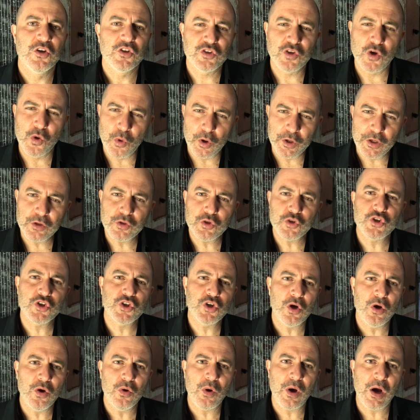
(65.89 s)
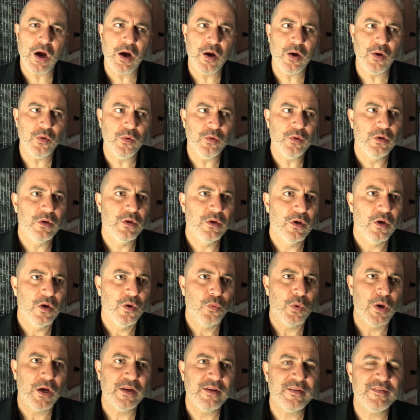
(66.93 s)
So we wanted to show how
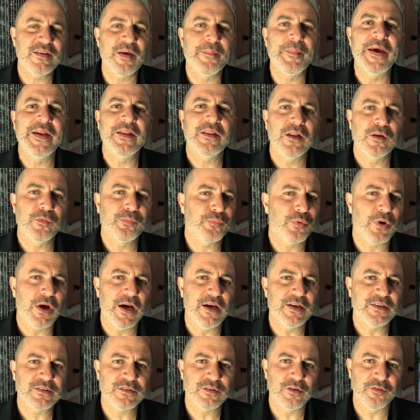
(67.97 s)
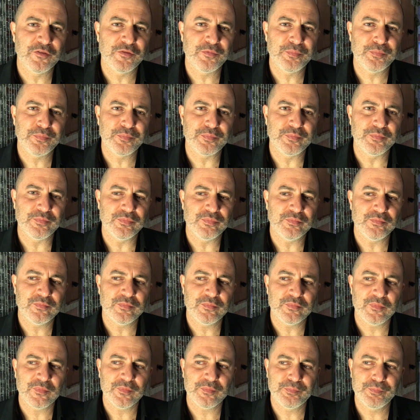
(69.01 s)
what is the mental price of
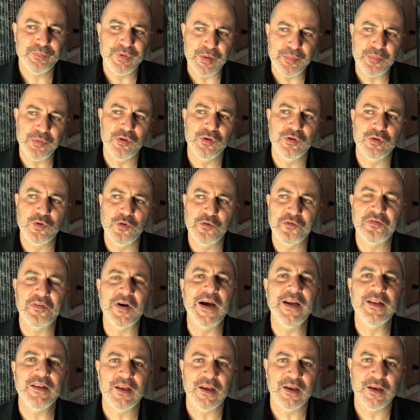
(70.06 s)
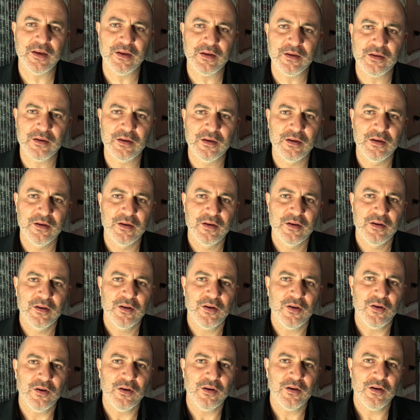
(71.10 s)
people who fighting
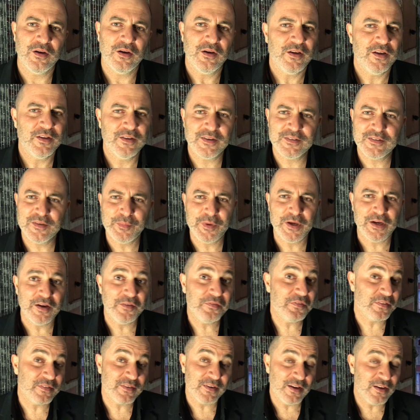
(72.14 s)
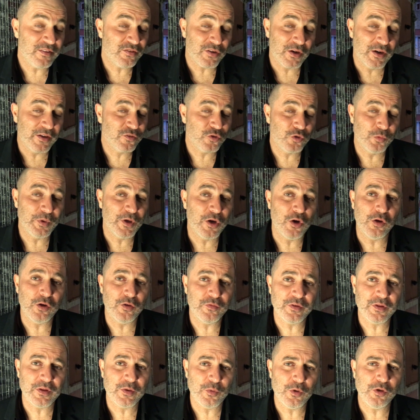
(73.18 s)
it doesn't matter if it's in Israel, it could be all
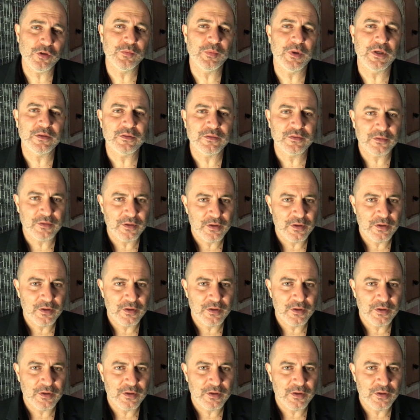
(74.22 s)
over the world, but